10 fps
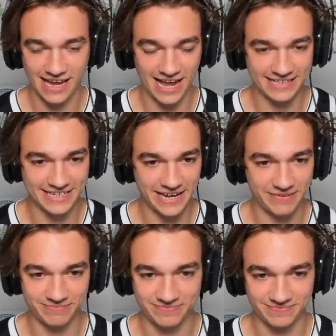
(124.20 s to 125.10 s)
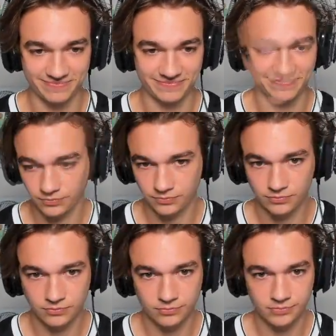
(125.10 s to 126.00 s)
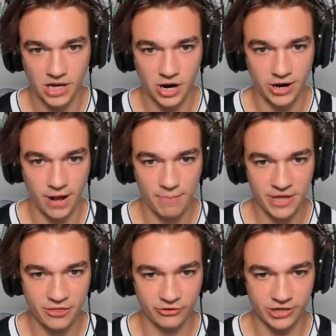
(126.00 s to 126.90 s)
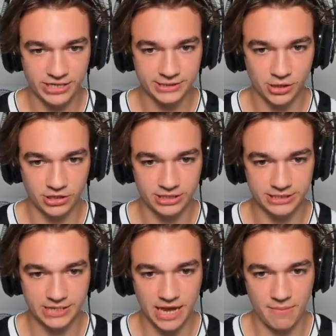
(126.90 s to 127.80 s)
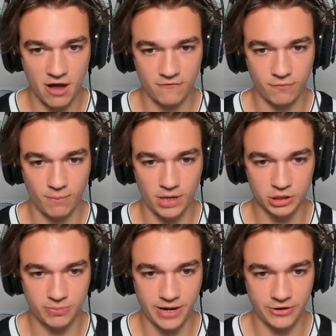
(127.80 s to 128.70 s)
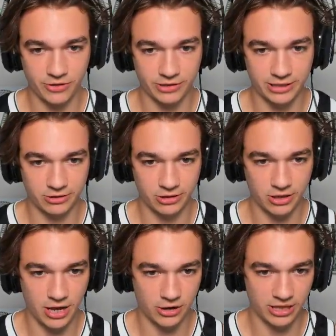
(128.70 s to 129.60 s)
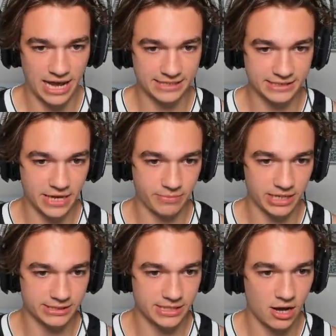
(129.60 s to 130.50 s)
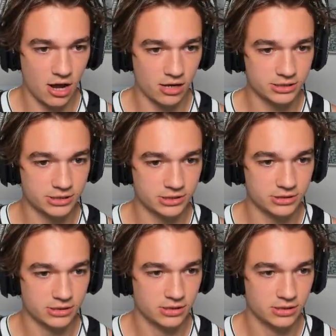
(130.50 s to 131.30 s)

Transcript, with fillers: God damn. Oh, All right, up by three. Starting this game off much better than our, our last game against the Hawks.